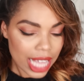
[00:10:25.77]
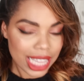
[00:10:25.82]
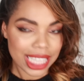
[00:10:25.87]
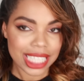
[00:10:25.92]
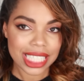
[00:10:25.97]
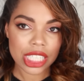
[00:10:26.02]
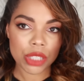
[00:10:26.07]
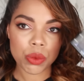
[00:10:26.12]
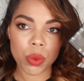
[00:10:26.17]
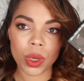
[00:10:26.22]

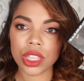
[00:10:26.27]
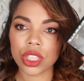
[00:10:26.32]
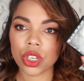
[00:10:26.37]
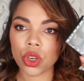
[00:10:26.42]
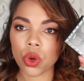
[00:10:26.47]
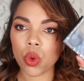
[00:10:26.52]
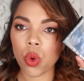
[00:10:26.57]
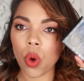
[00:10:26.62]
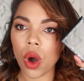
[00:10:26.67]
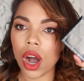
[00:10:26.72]
This is what
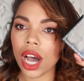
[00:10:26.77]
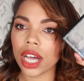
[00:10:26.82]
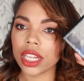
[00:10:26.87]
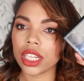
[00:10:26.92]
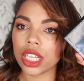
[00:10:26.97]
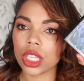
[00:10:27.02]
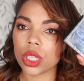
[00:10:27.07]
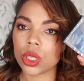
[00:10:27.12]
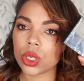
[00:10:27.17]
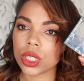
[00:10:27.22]
the
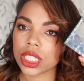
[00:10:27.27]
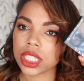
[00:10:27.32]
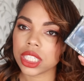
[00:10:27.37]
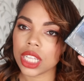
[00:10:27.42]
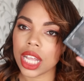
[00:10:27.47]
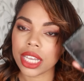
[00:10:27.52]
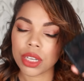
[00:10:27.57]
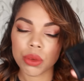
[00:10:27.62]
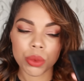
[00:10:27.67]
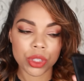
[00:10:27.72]
quad looks
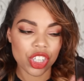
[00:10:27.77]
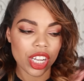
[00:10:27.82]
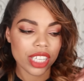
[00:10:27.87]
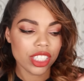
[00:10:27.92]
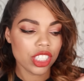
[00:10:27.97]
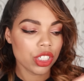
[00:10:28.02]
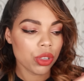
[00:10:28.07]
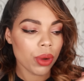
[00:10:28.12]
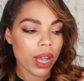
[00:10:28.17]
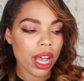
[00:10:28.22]
like, which
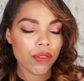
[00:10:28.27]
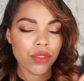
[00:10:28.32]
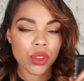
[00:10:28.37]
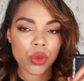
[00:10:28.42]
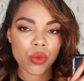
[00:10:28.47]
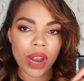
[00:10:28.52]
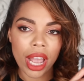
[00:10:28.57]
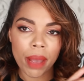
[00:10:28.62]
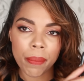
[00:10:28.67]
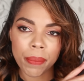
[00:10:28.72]
I still have
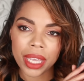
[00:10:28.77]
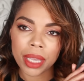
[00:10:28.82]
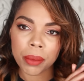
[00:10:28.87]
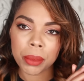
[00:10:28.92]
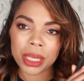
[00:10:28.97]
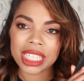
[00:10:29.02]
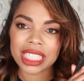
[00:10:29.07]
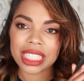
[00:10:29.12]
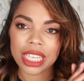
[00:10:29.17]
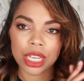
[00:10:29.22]
the
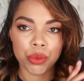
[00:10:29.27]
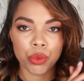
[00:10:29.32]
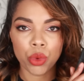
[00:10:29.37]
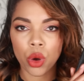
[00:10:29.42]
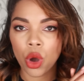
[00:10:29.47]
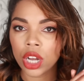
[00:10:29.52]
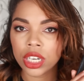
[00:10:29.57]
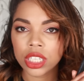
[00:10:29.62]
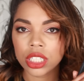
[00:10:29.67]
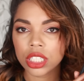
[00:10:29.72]
wrapping because I
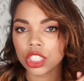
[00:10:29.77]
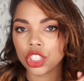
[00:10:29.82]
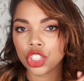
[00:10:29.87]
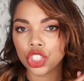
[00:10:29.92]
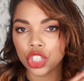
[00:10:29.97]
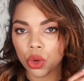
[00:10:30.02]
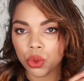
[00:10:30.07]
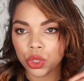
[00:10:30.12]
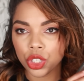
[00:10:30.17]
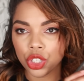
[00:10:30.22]
honestly
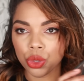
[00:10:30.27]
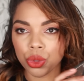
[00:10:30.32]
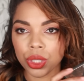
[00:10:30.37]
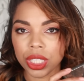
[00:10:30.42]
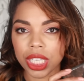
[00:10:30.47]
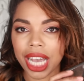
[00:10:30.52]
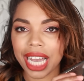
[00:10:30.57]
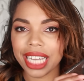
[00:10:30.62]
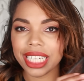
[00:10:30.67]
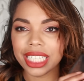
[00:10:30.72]
don't use it.